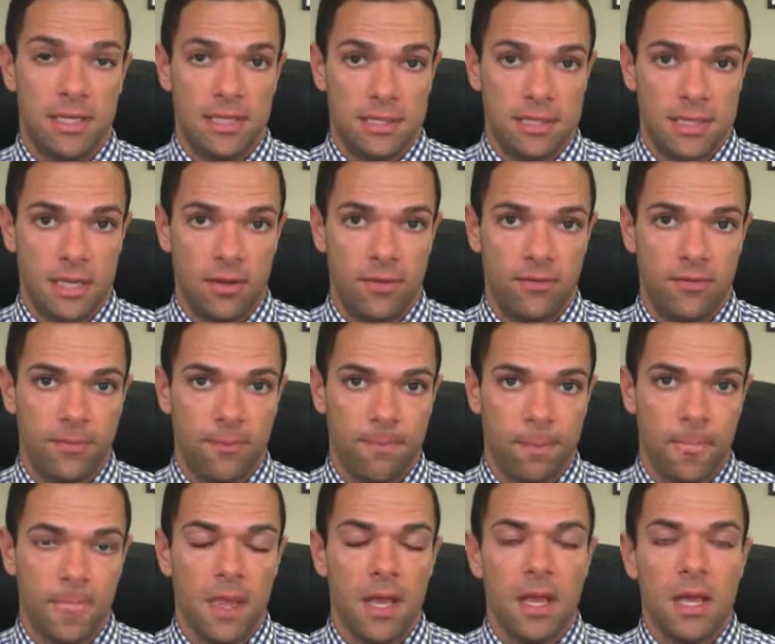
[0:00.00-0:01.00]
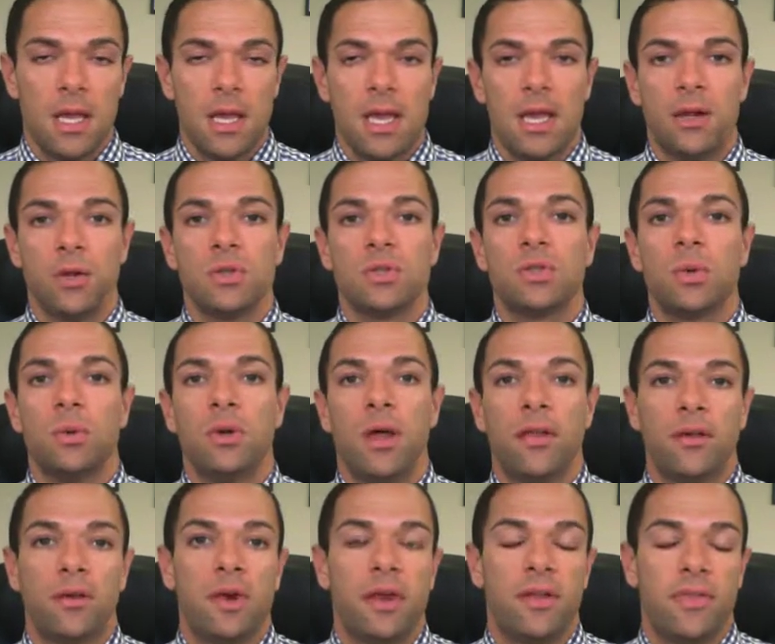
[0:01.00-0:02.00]
itself. And also
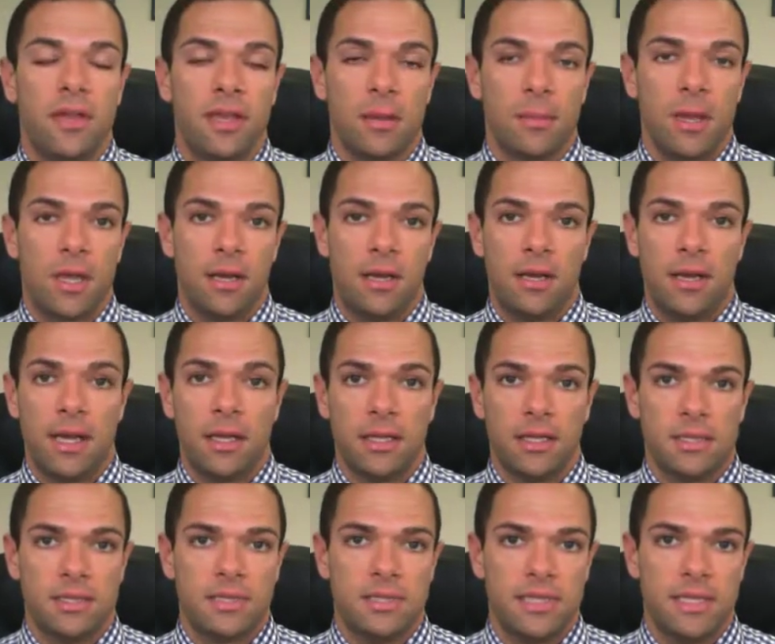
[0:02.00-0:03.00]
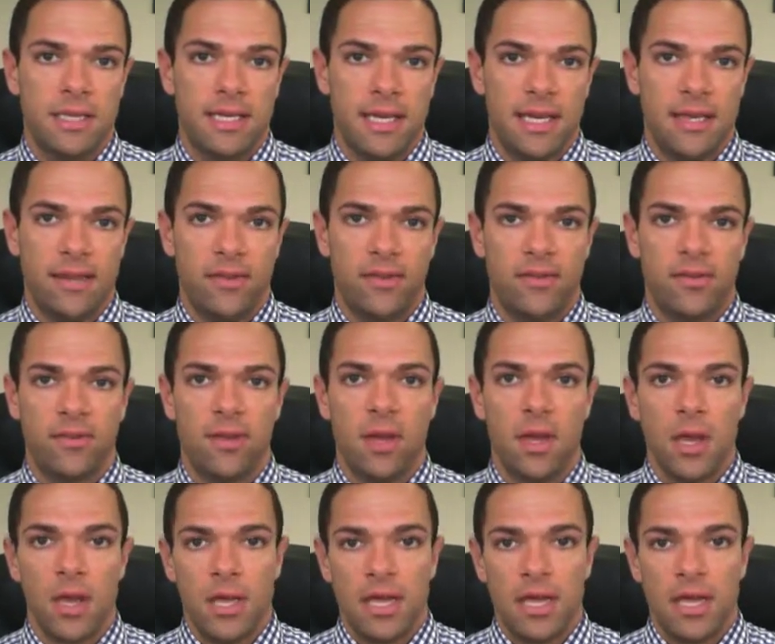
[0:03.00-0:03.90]
another great thing about an LLC is